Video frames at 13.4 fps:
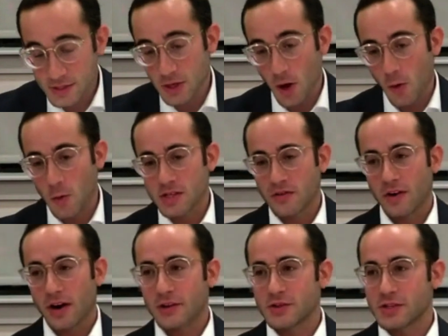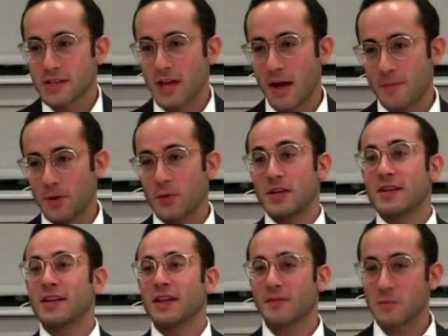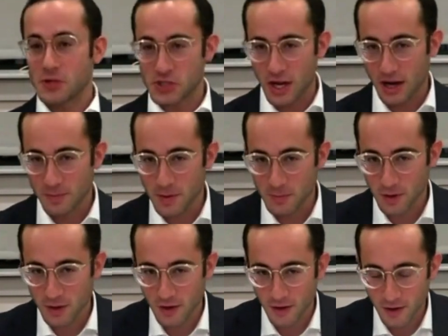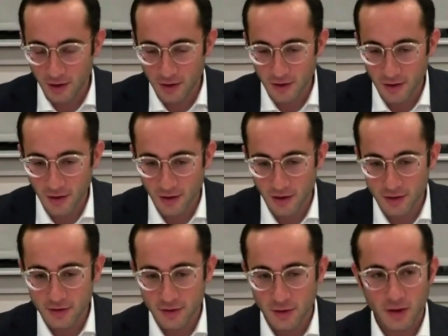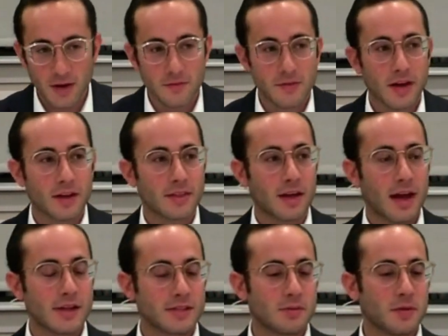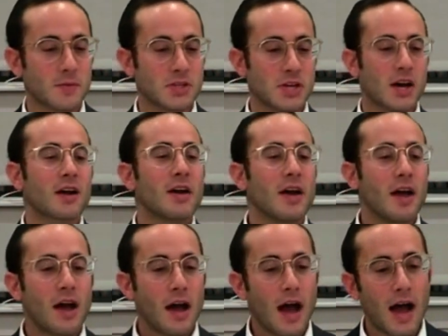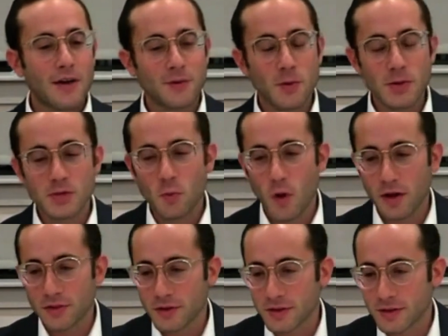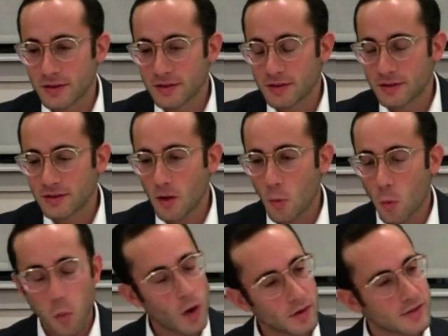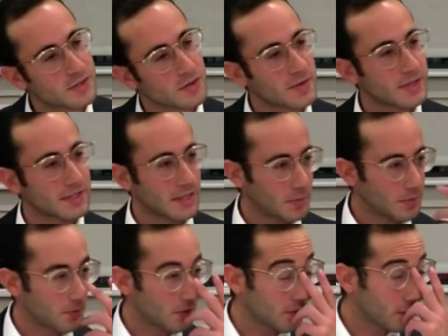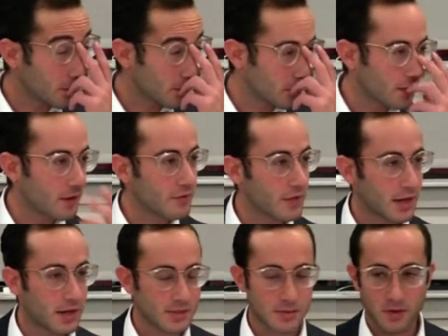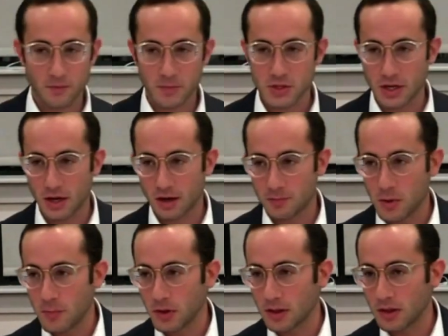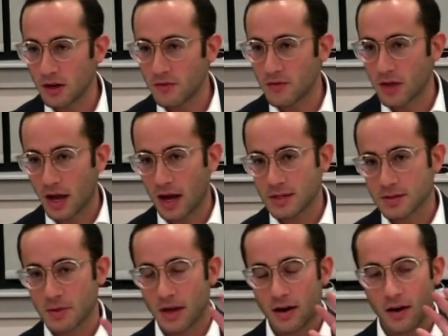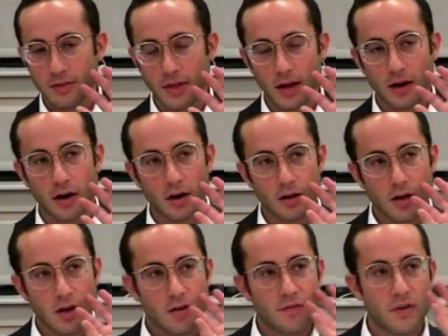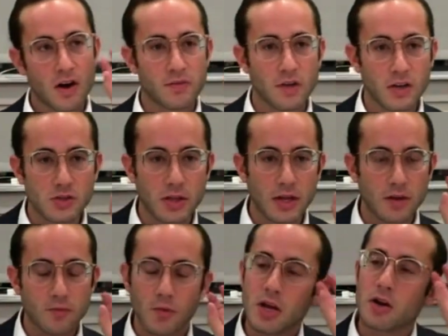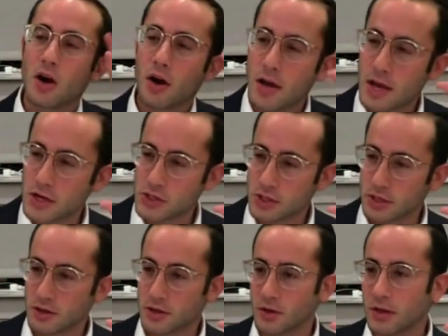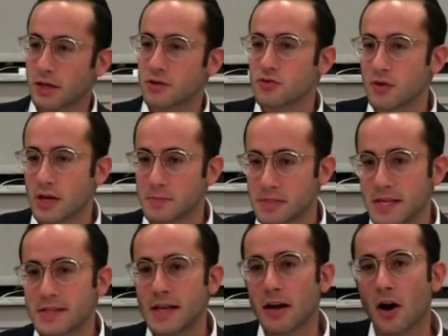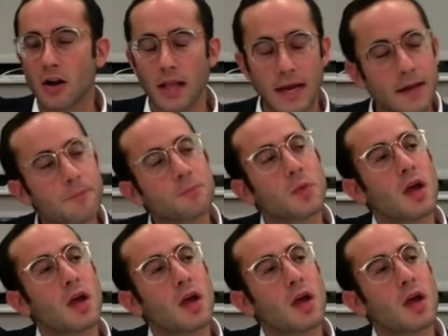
is always a very interesting topic when you're dealing with Mashiach. People are, love the concept of Mashiach. I've always wondered, what is the reason that people love the concept of Mashiach? People love the concept that are far-fetched, so like reincarnation, like dreams, things that are like